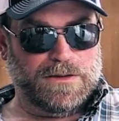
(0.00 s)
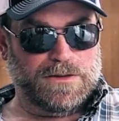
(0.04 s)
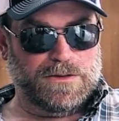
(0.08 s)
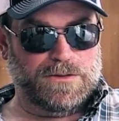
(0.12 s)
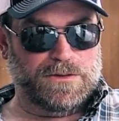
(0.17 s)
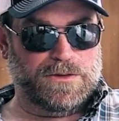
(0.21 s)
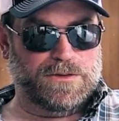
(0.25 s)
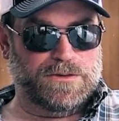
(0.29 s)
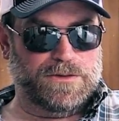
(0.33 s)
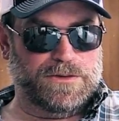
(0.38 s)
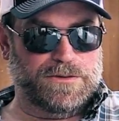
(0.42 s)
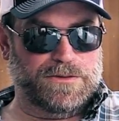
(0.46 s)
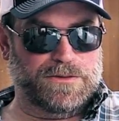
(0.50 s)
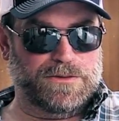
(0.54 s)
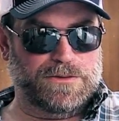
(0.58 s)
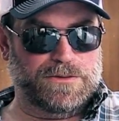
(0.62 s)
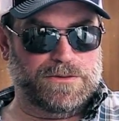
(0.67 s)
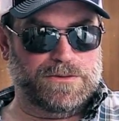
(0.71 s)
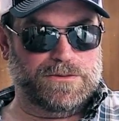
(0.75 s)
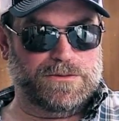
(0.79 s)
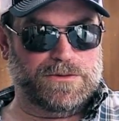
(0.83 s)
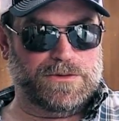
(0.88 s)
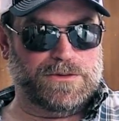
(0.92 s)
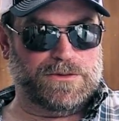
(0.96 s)

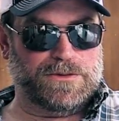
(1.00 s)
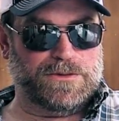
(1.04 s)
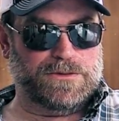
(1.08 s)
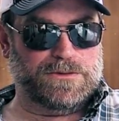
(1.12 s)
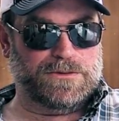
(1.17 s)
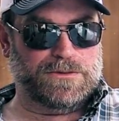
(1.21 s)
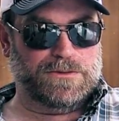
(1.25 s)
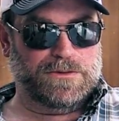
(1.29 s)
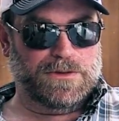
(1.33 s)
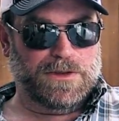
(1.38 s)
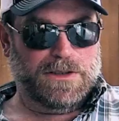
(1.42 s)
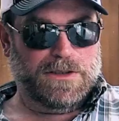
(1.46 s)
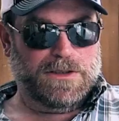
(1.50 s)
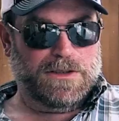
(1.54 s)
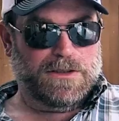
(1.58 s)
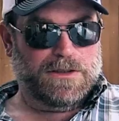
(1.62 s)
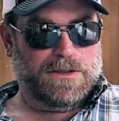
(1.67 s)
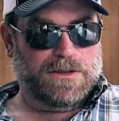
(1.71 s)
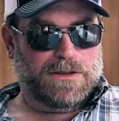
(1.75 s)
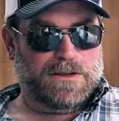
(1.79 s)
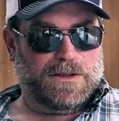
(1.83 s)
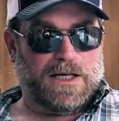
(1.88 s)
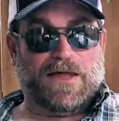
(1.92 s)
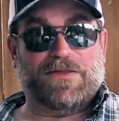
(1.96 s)

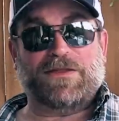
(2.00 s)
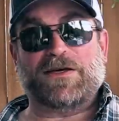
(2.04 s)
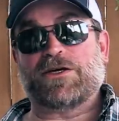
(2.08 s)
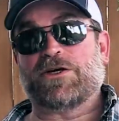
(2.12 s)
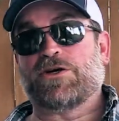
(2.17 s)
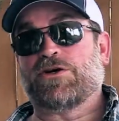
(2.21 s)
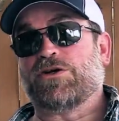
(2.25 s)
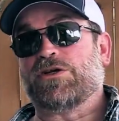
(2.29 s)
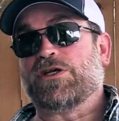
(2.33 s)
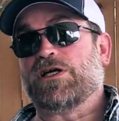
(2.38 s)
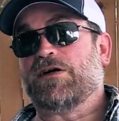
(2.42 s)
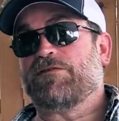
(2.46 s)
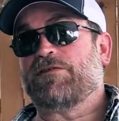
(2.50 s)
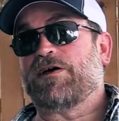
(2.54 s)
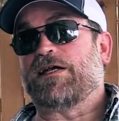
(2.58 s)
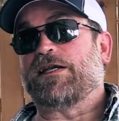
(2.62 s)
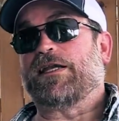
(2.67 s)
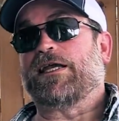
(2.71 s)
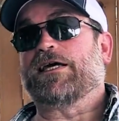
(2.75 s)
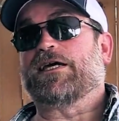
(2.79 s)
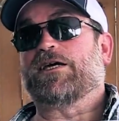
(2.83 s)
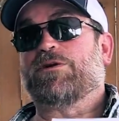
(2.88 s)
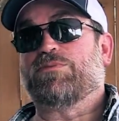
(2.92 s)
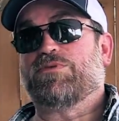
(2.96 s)
you're gonna love
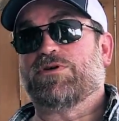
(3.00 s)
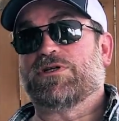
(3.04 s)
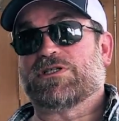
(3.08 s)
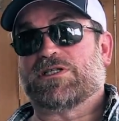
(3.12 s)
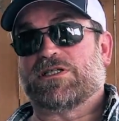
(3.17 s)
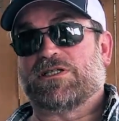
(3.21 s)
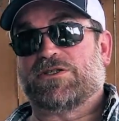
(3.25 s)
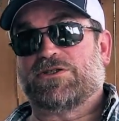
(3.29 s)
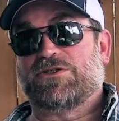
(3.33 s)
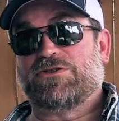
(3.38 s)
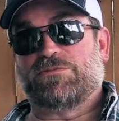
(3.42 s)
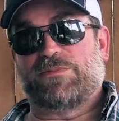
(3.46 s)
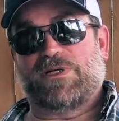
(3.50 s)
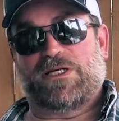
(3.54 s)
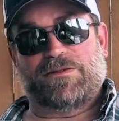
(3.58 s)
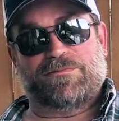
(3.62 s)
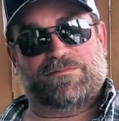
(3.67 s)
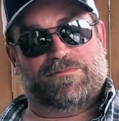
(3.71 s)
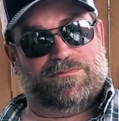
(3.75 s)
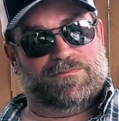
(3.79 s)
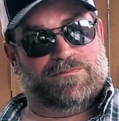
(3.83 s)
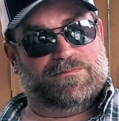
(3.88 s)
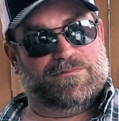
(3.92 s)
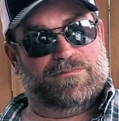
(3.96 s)
that naked brisket too, man.
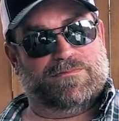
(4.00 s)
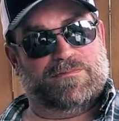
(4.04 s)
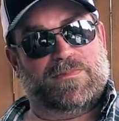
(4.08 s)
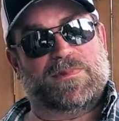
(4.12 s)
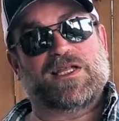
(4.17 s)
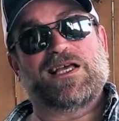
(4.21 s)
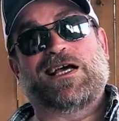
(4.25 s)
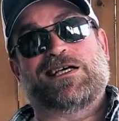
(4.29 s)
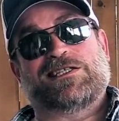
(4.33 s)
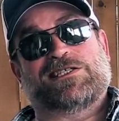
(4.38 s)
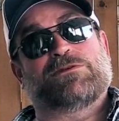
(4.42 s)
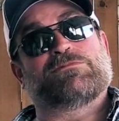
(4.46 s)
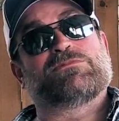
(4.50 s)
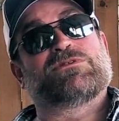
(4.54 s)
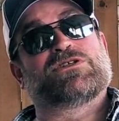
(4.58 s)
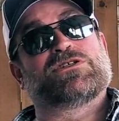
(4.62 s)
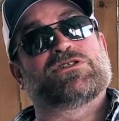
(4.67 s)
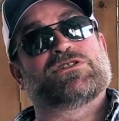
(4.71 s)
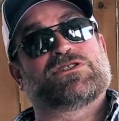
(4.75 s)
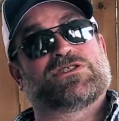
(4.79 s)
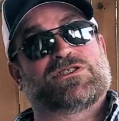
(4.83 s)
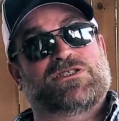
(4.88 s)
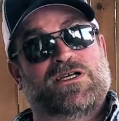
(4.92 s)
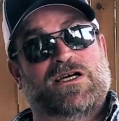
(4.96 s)
That's some
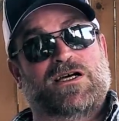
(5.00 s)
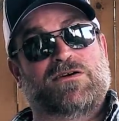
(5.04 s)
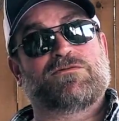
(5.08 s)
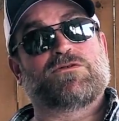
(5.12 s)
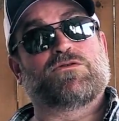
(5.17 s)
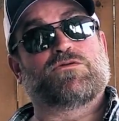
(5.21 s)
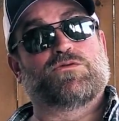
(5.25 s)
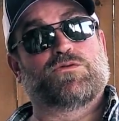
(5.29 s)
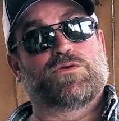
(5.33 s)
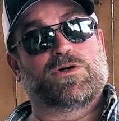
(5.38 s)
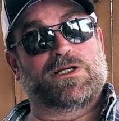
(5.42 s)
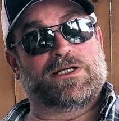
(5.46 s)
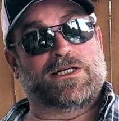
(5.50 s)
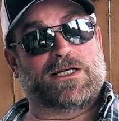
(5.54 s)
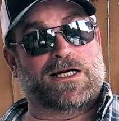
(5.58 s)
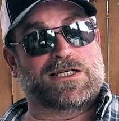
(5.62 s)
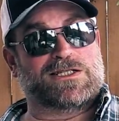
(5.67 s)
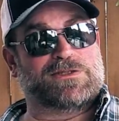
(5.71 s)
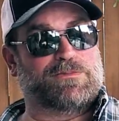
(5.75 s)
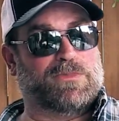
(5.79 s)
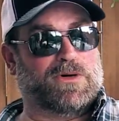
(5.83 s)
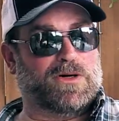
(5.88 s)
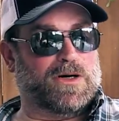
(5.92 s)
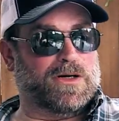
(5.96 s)
good stuff. Really
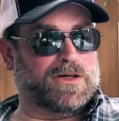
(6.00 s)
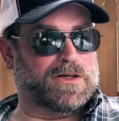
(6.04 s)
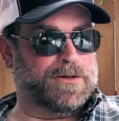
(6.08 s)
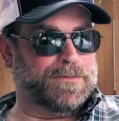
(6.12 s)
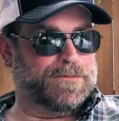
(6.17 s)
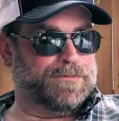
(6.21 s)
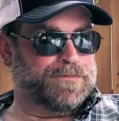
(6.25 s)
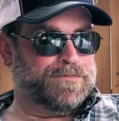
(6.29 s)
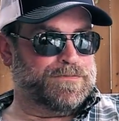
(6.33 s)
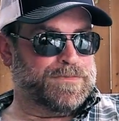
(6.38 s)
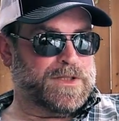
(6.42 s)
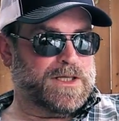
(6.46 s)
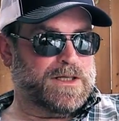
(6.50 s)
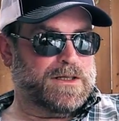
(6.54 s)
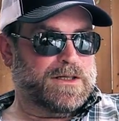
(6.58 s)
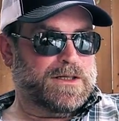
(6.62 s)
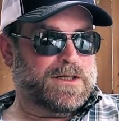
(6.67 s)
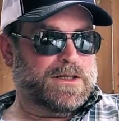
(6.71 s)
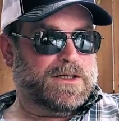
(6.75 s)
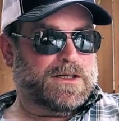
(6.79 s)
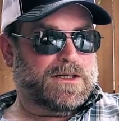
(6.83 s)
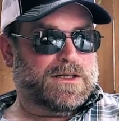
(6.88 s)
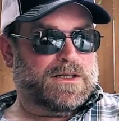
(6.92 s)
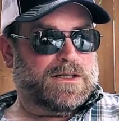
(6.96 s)
nice bark.
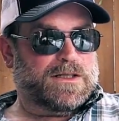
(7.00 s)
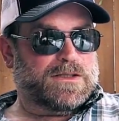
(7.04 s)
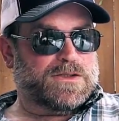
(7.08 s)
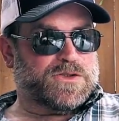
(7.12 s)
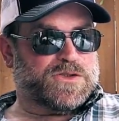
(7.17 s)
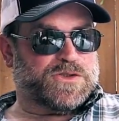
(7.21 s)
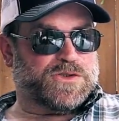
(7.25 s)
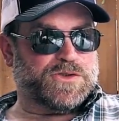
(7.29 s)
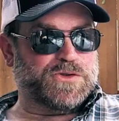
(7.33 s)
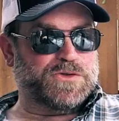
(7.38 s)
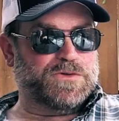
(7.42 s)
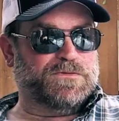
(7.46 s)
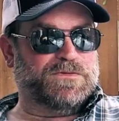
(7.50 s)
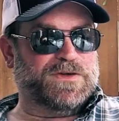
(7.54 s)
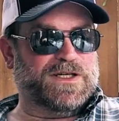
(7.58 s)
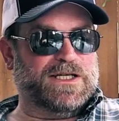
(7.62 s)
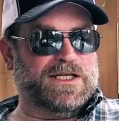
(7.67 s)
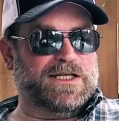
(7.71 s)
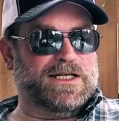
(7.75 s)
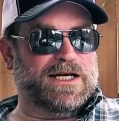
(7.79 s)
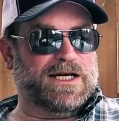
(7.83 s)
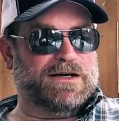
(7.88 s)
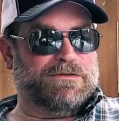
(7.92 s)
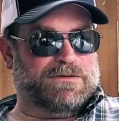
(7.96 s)
Sous
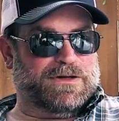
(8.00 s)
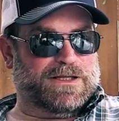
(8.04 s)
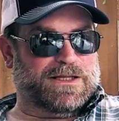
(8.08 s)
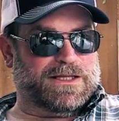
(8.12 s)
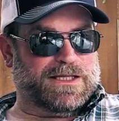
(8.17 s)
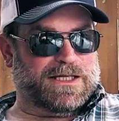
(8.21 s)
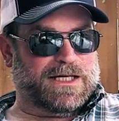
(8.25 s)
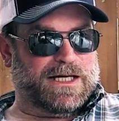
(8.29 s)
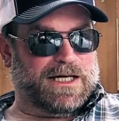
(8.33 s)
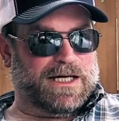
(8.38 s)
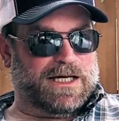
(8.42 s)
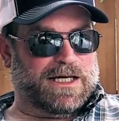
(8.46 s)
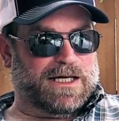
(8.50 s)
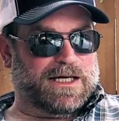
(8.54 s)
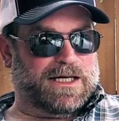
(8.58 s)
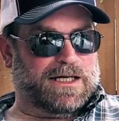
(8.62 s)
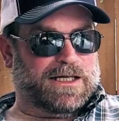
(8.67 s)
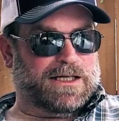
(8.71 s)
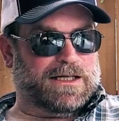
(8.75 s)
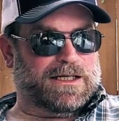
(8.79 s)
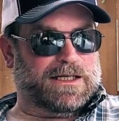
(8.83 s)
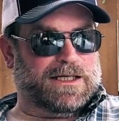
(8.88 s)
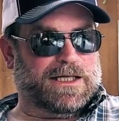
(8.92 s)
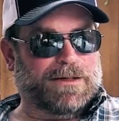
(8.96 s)
vide
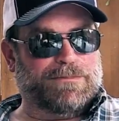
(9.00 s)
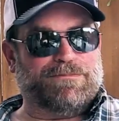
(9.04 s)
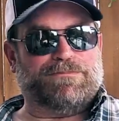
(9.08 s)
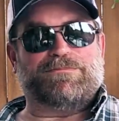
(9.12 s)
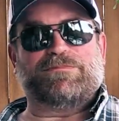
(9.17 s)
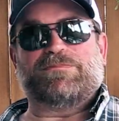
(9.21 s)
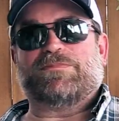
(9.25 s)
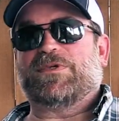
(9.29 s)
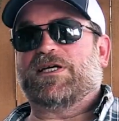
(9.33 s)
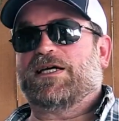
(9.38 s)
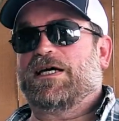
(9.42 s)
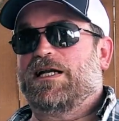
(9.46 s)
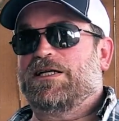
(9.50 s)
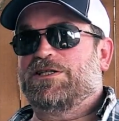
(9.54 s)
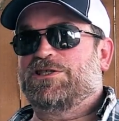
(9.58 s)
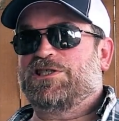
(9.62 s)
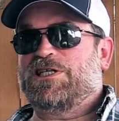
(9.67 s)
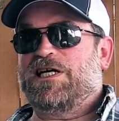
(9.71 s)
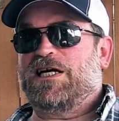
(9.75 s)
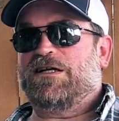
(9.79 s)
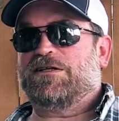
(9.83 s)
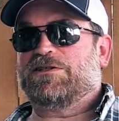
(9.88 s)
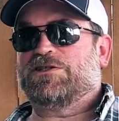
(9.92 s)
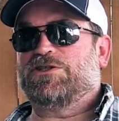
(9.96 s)
everything. Yep, they got a
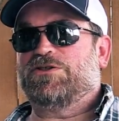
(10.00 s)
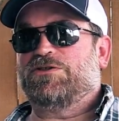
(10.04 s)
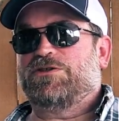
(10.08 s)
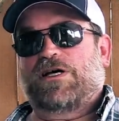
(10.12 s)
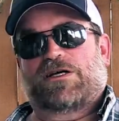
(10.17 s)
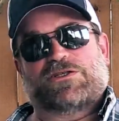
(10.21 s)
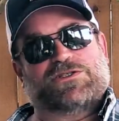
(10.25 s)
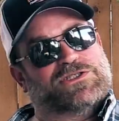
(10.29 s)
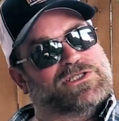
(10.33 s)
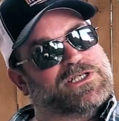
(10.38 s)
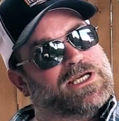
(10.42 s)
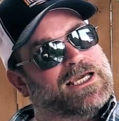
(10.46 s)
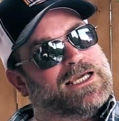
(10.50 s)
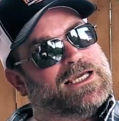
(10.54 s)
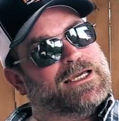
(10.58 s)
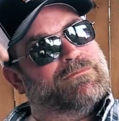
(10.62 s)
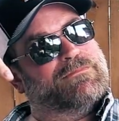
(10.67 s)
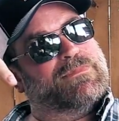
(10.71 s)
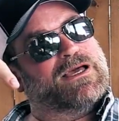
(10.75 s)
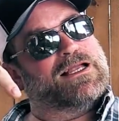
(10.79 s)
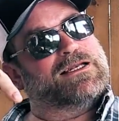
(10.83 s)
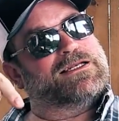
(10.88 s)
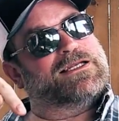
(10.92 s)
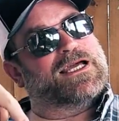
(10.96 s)
channel too. Y'all check
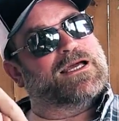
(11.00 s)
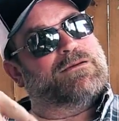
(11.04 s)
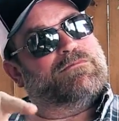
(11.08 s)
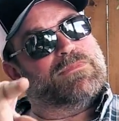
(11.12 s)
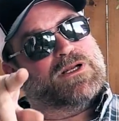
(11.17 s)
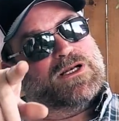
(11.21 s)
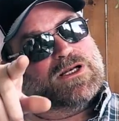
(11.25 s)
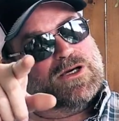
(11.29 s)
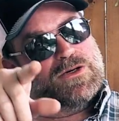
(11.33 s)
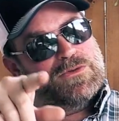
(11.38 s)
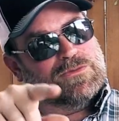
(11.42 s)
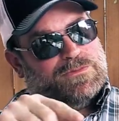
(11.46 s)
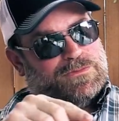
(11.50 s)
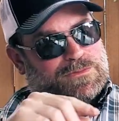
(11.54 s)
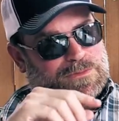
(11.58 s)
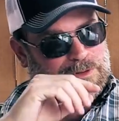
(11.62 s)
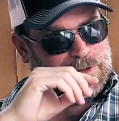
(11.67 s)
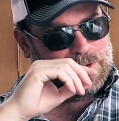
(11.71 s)
him out down below.